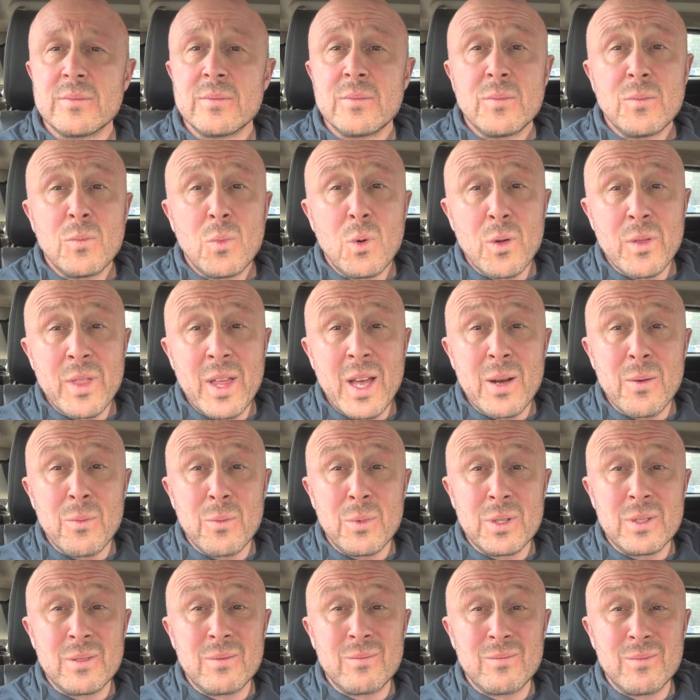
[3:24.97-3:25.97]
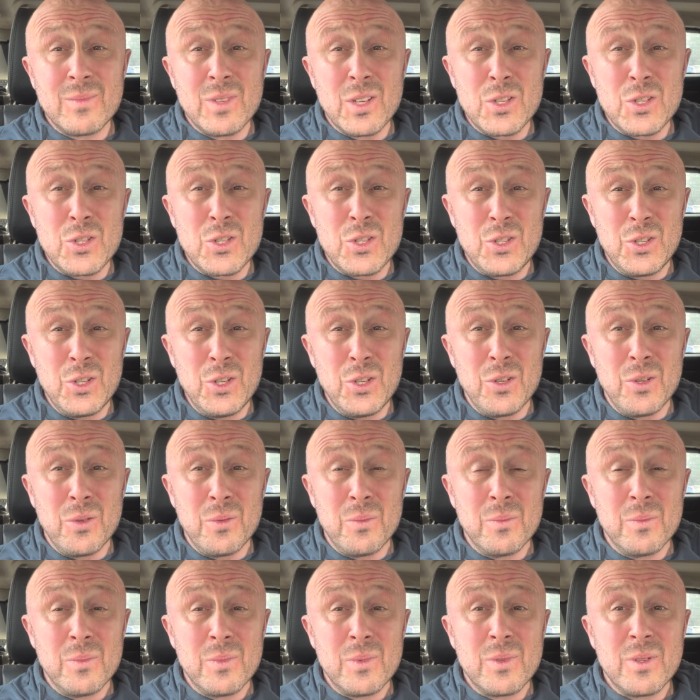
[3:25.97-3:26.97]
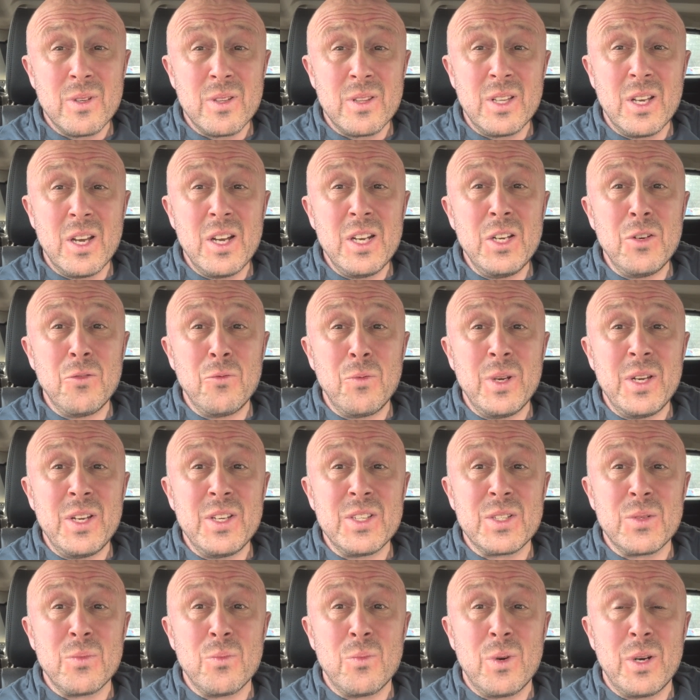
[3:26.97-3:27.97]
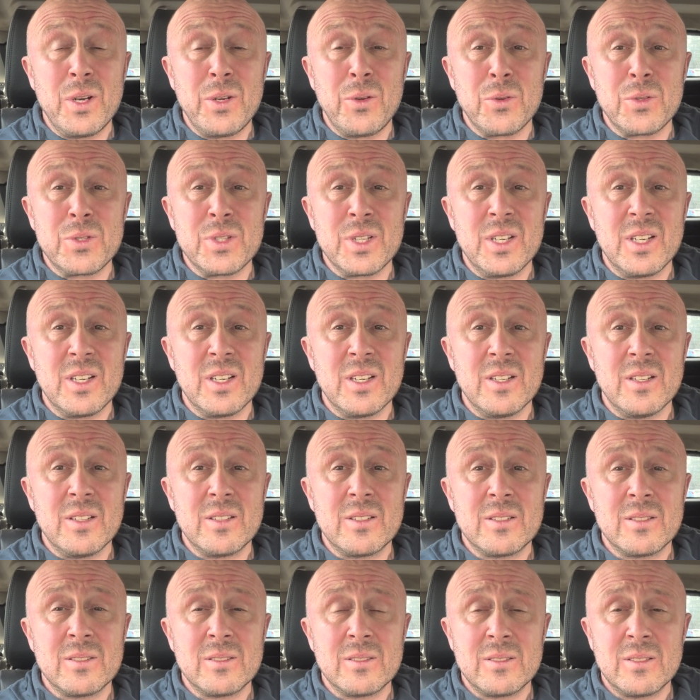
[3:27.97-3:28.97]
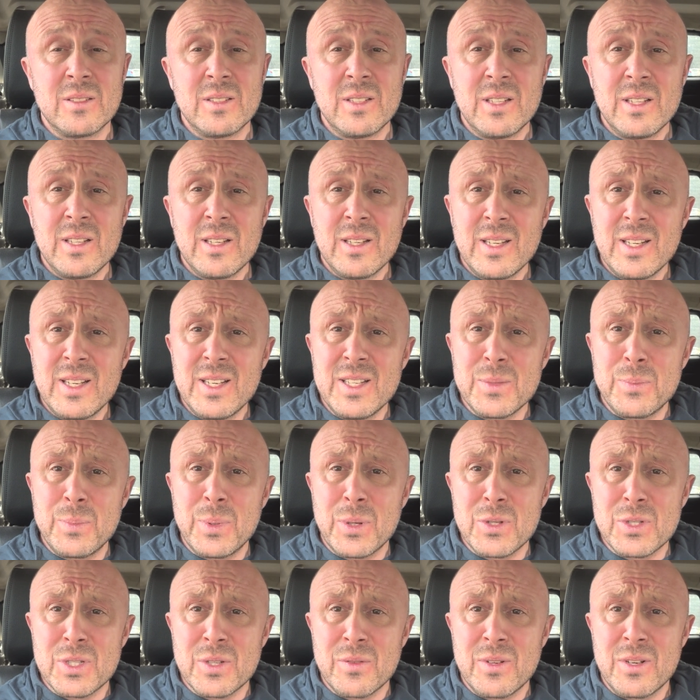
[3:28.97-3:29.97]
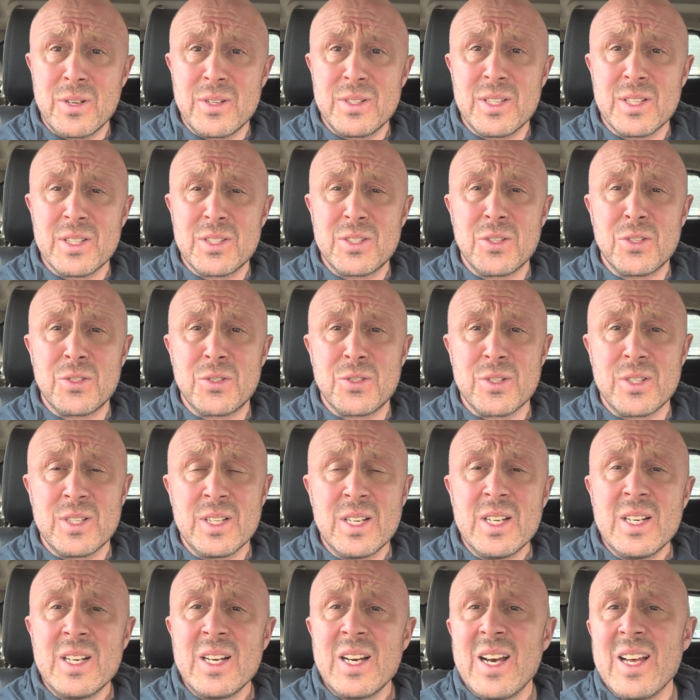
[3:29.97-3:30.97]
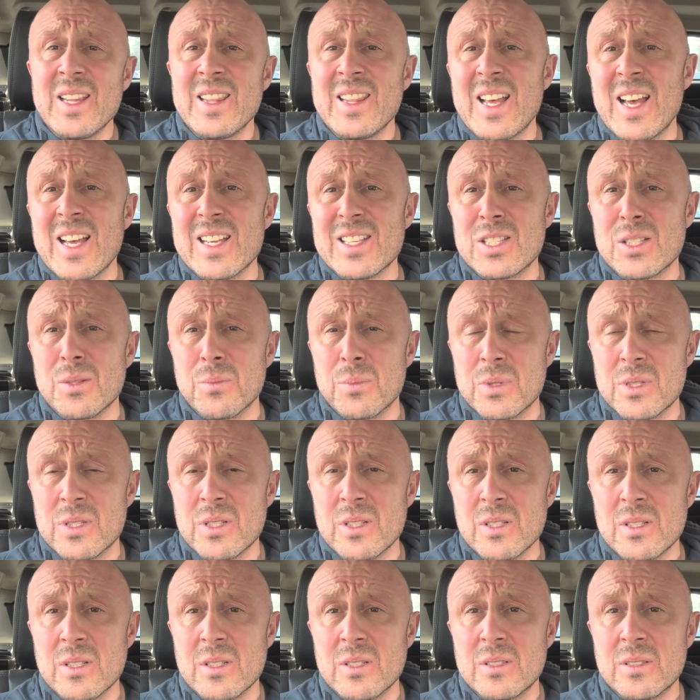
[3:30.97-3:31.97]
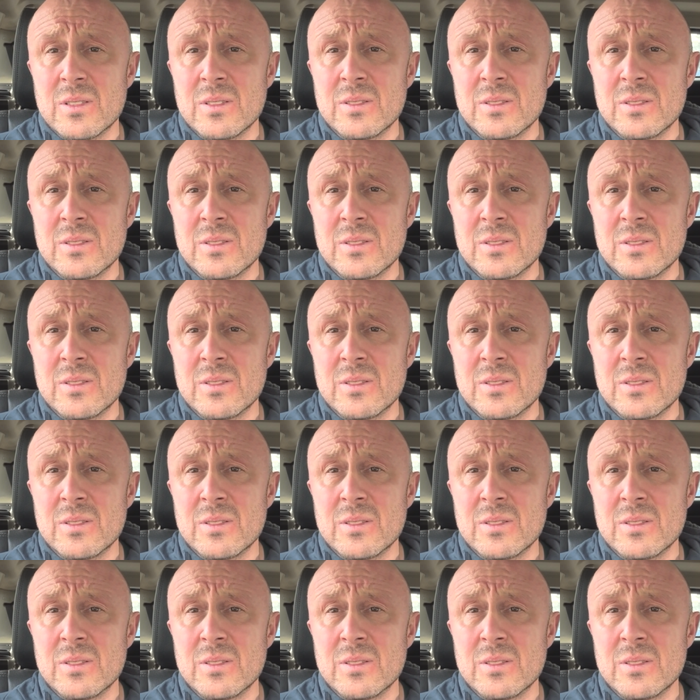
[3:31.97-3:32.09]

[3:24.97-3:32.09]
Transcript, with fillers: Well, that would assume that the only reason why you're tired is because of low testosterone, and that's absurd.